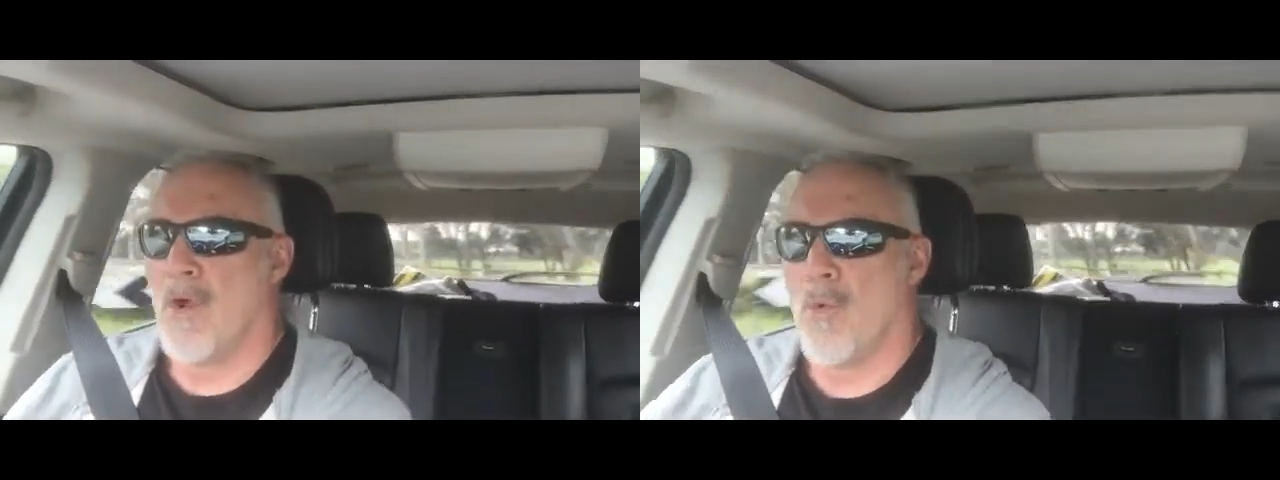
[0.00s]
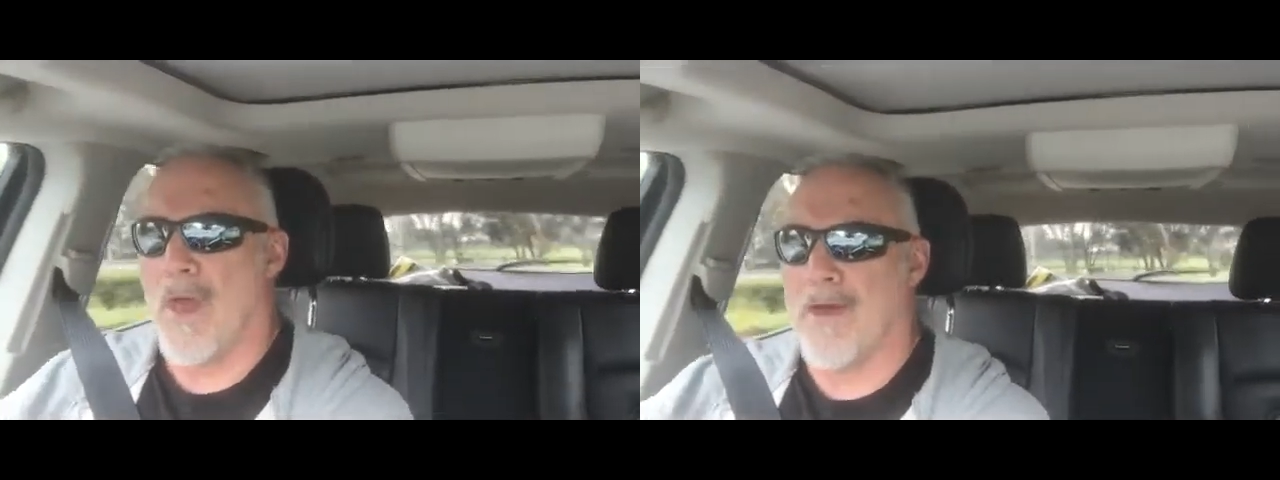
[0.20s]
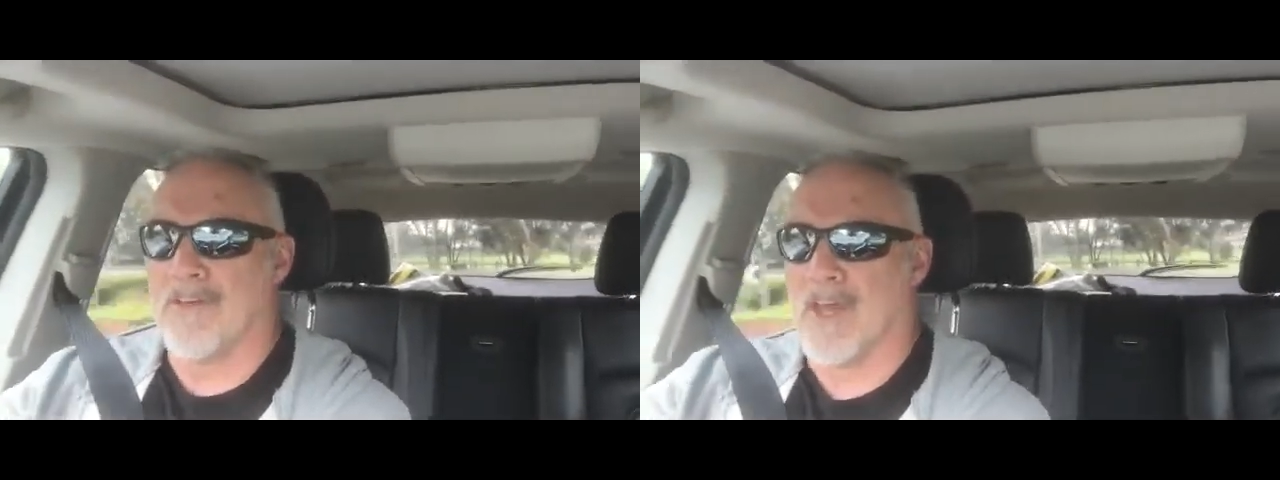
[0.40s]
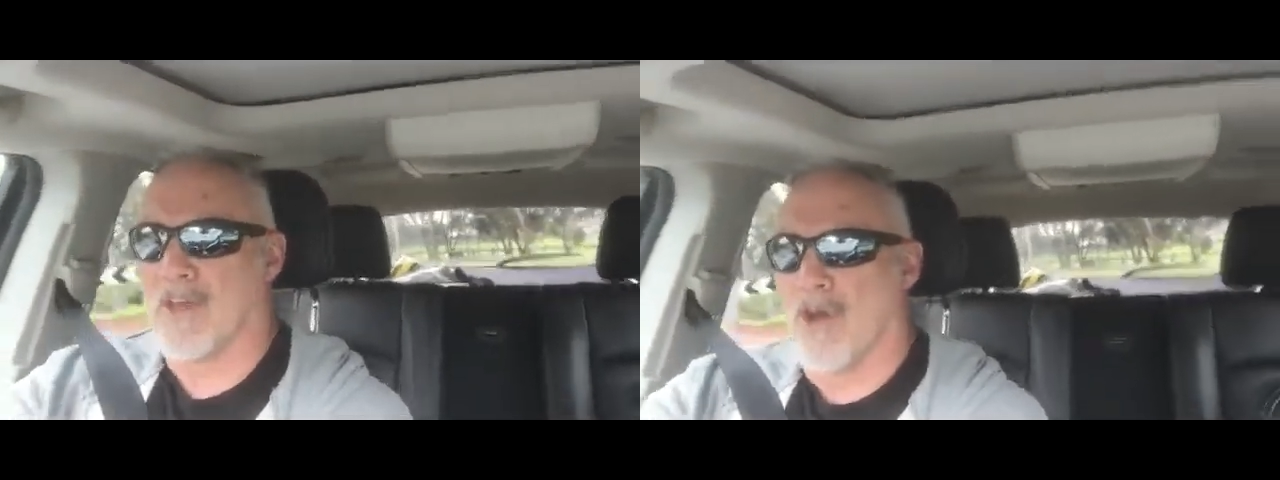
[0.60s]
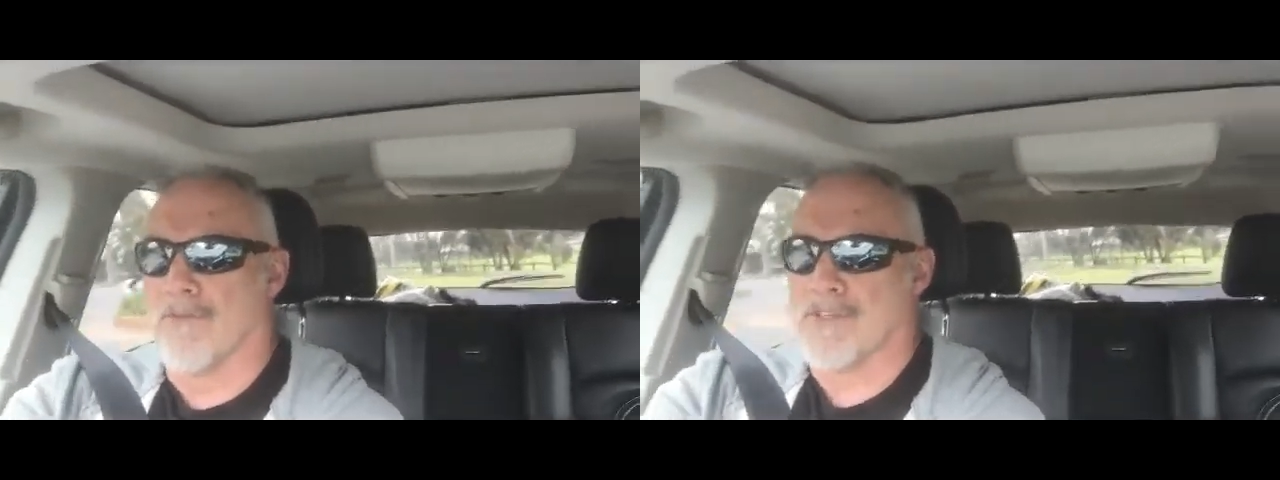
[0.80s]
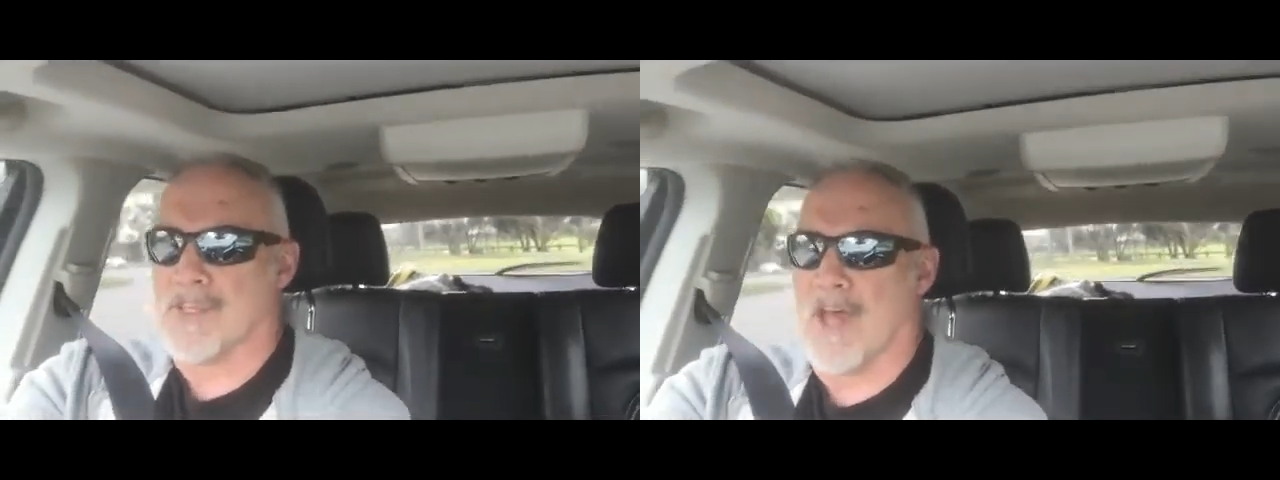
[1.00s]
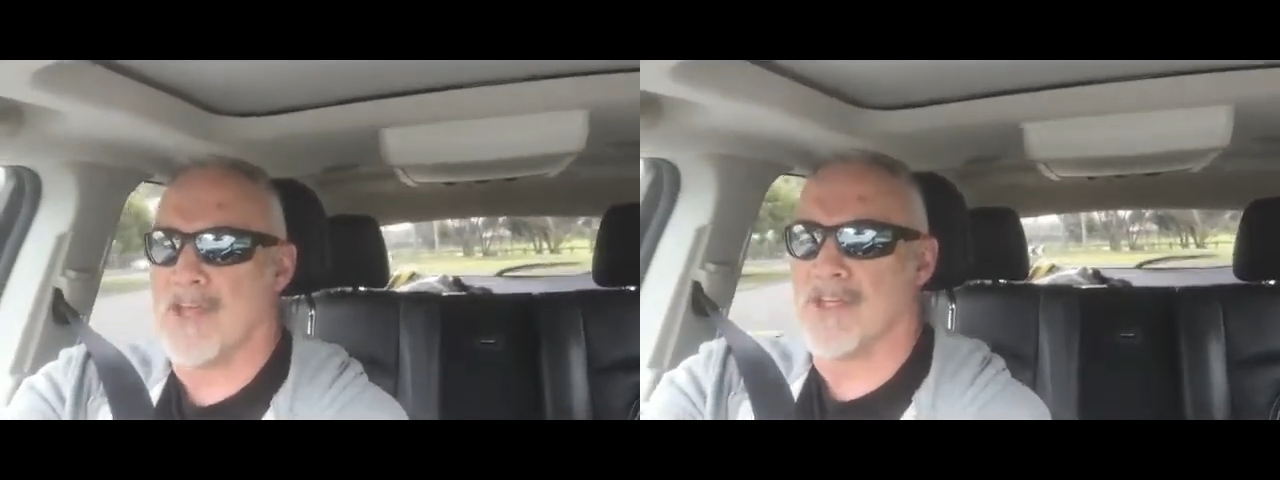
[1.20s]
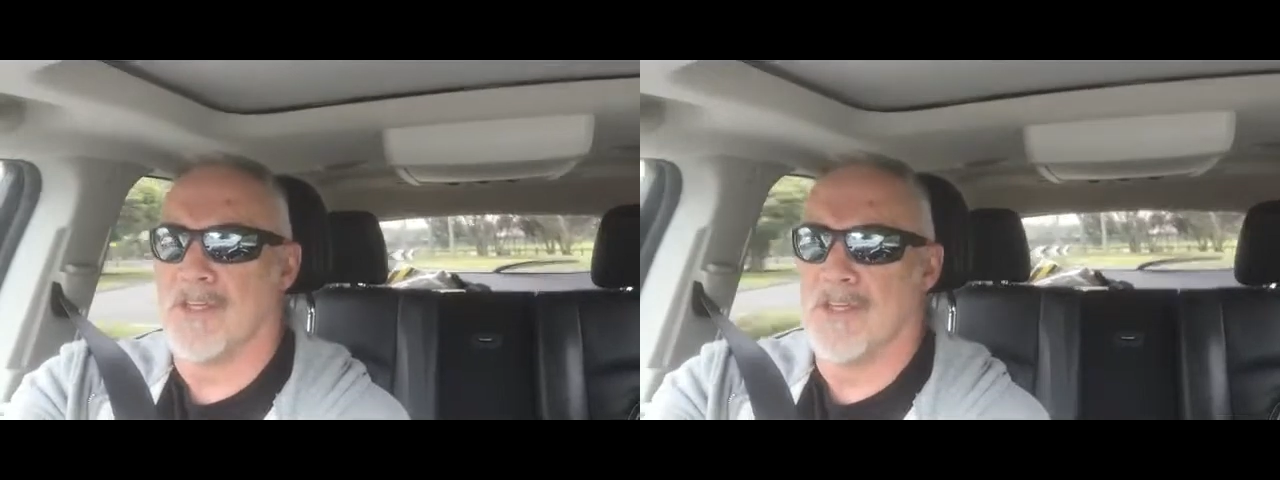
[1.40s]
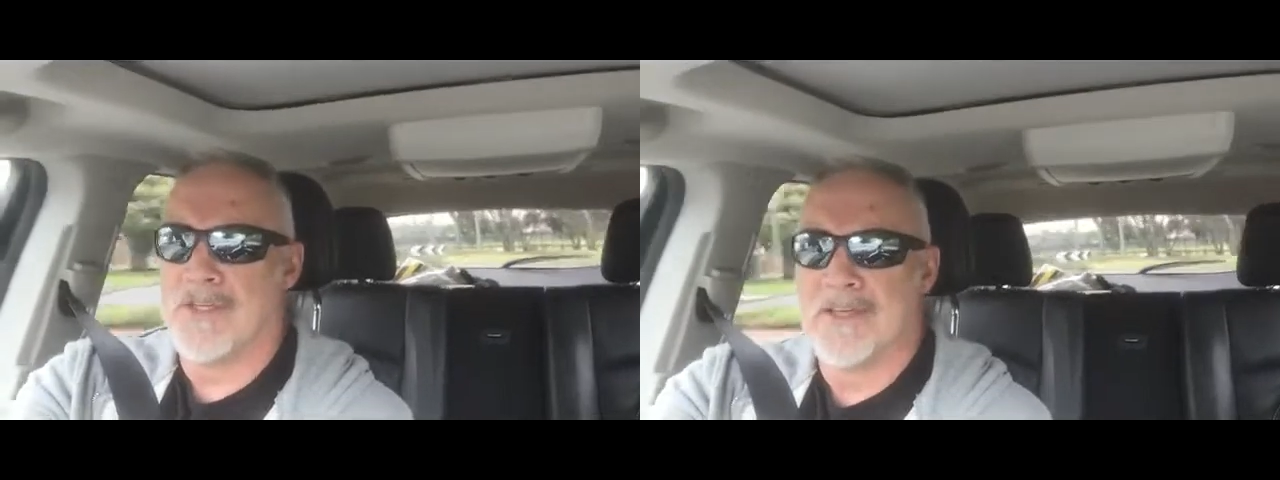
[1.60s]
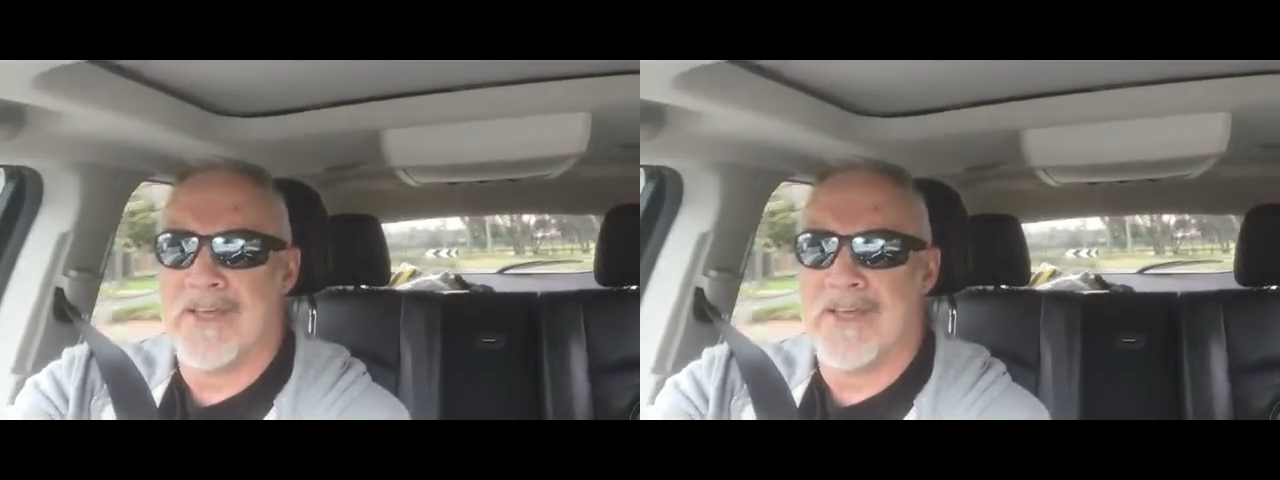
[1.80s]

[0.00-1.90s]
we're having a conversation,